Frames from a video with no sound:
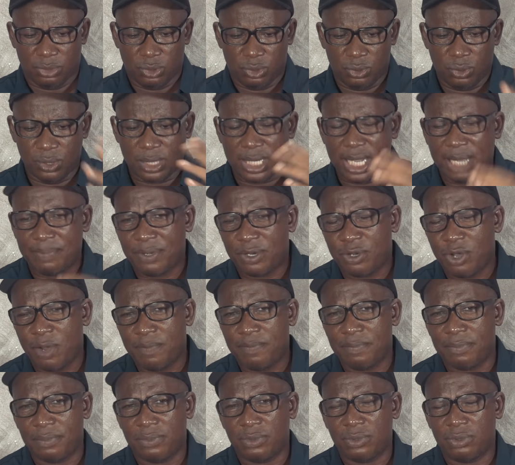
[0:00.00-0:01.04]
You can
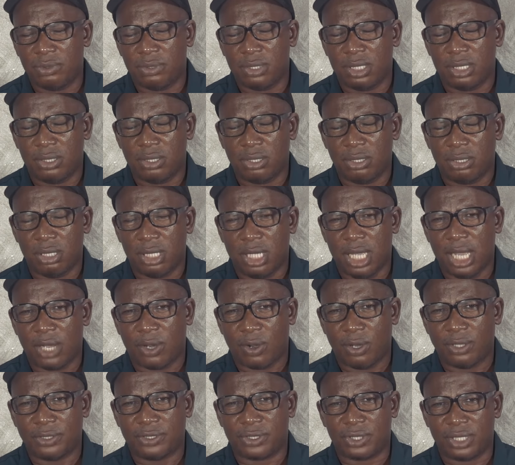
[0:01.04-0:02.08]
become a
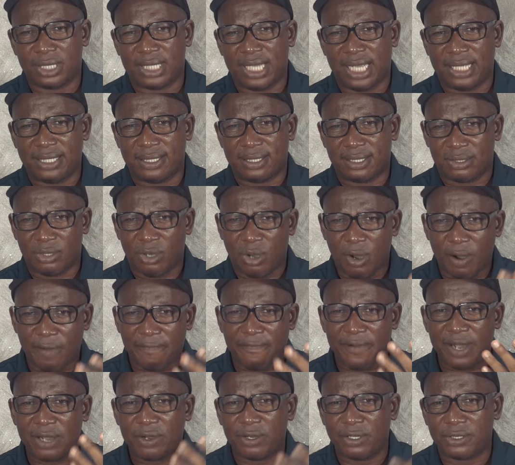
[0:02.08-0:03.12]
consultant,
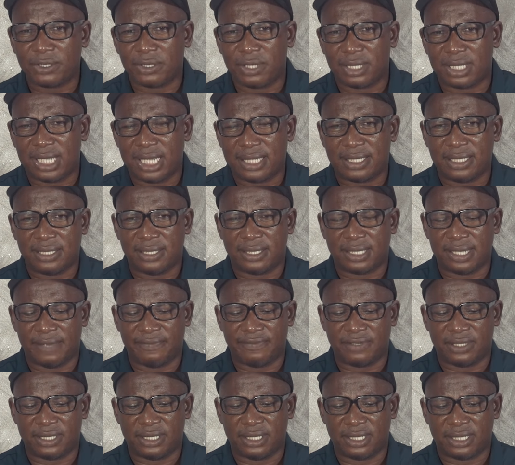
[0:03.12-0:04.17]
offer consultancy
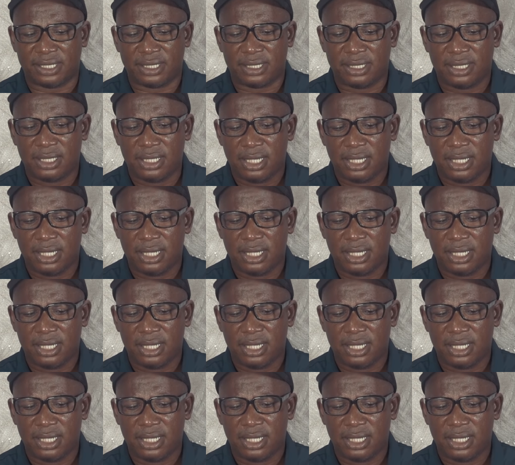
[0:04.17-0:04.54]
services.